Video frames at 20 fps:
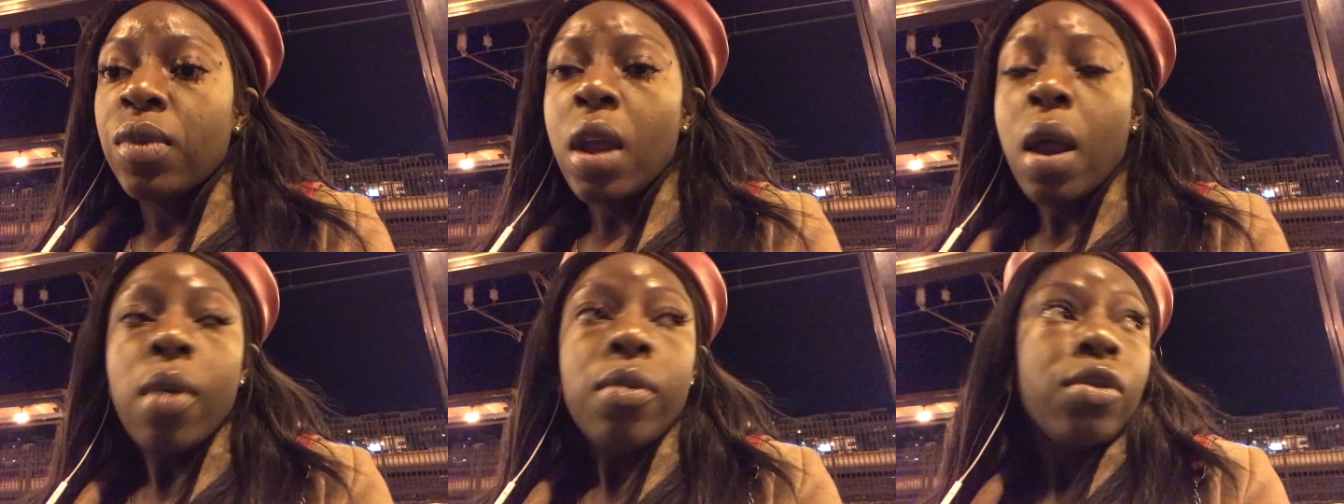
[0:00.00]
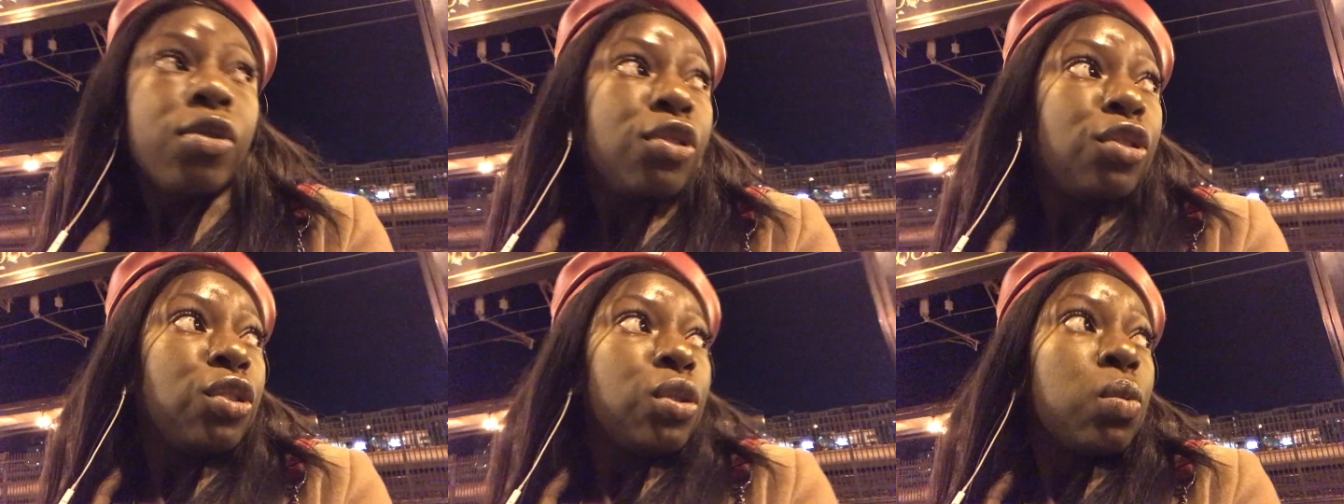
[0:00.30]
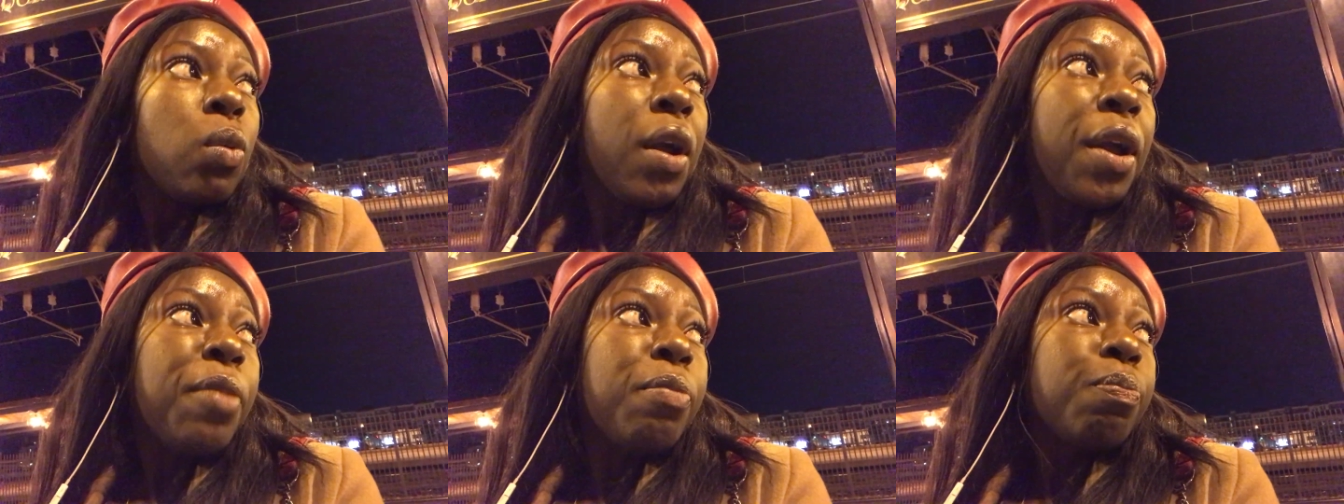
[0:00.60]
Now we
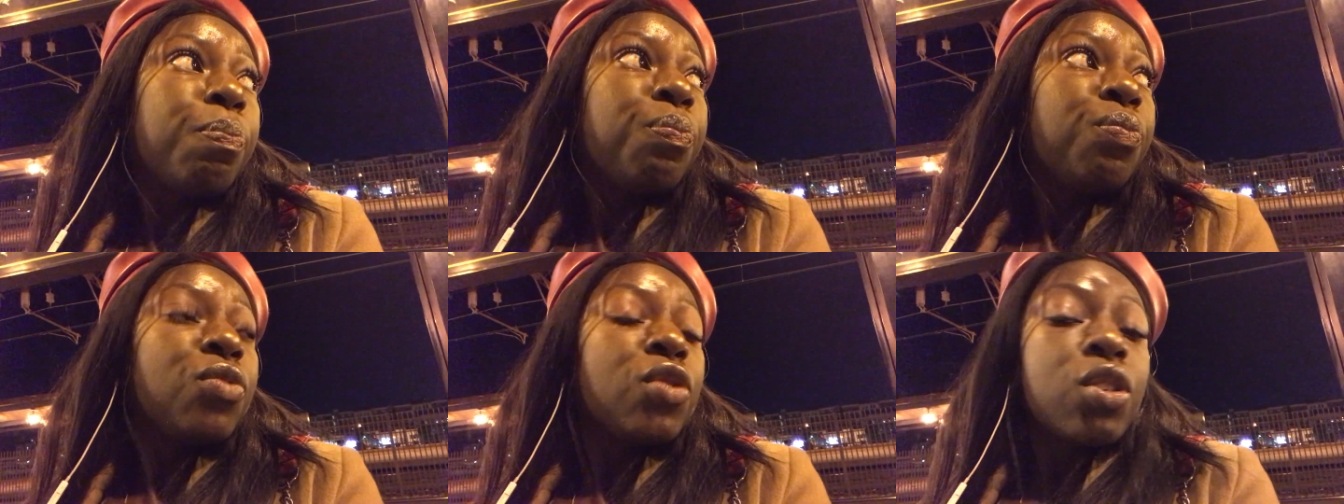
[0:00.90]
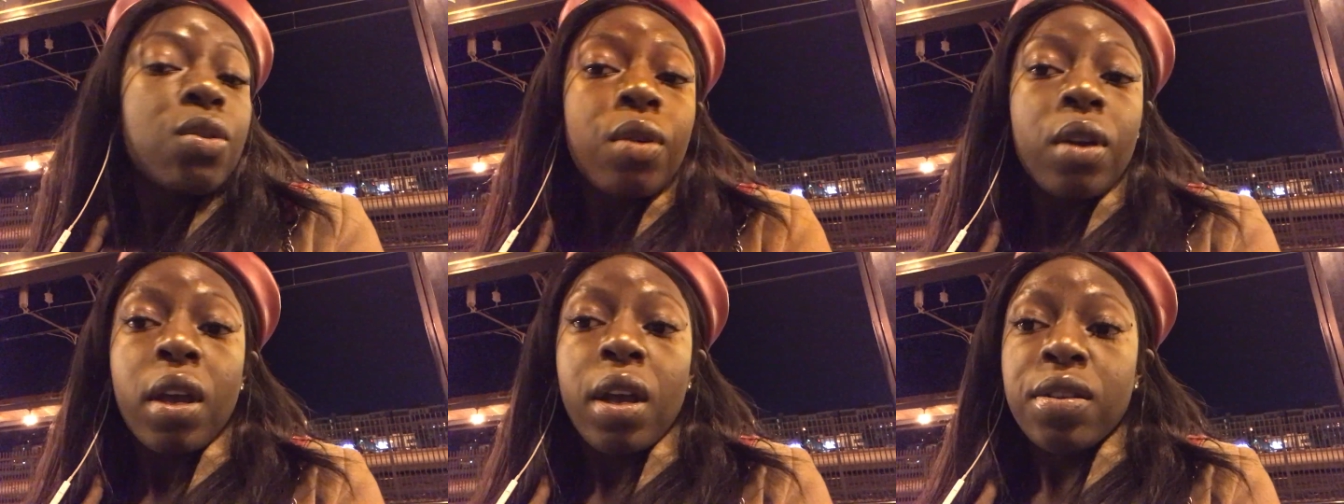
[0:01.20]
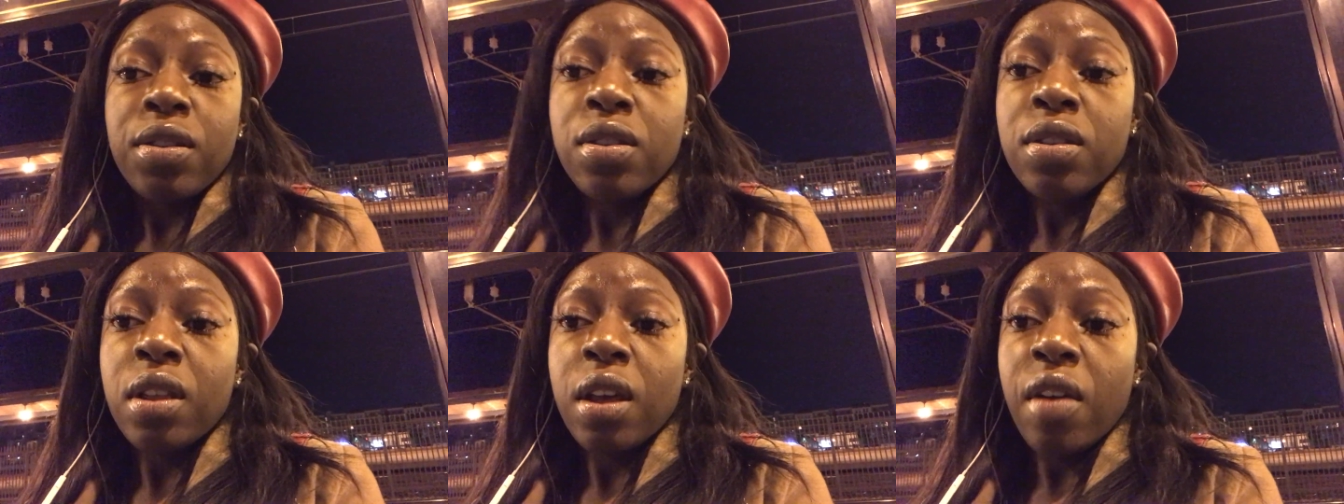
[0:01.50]
just wait until we
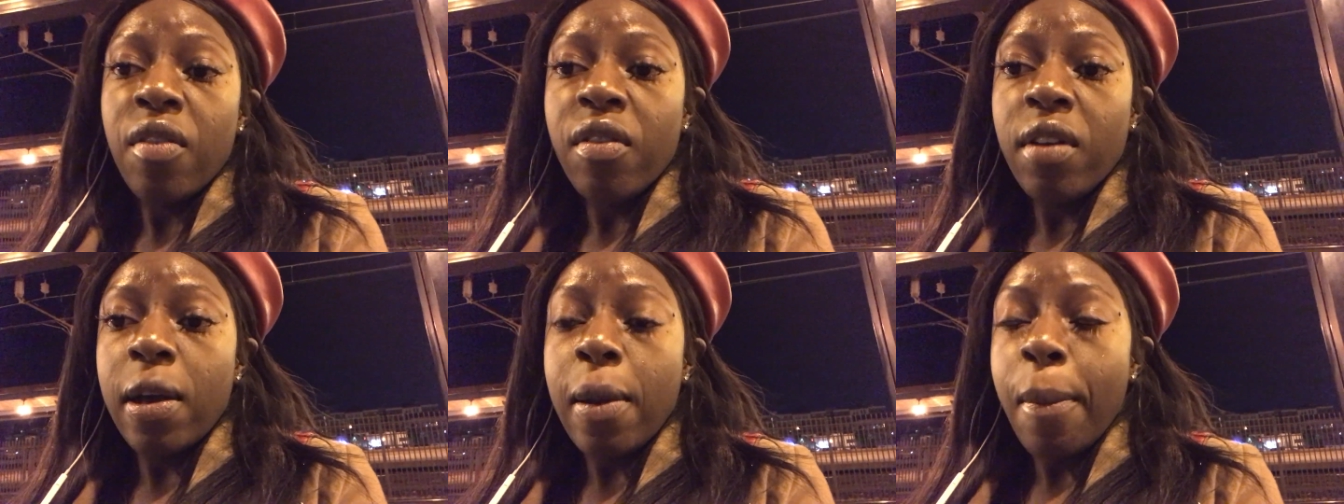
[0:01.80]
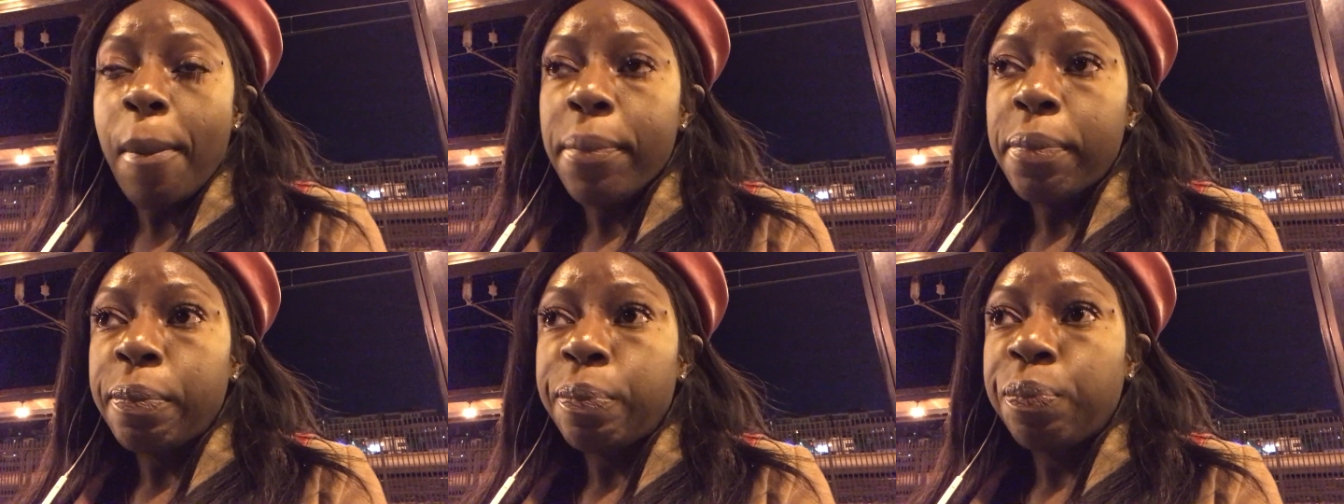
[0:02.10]
get to the event.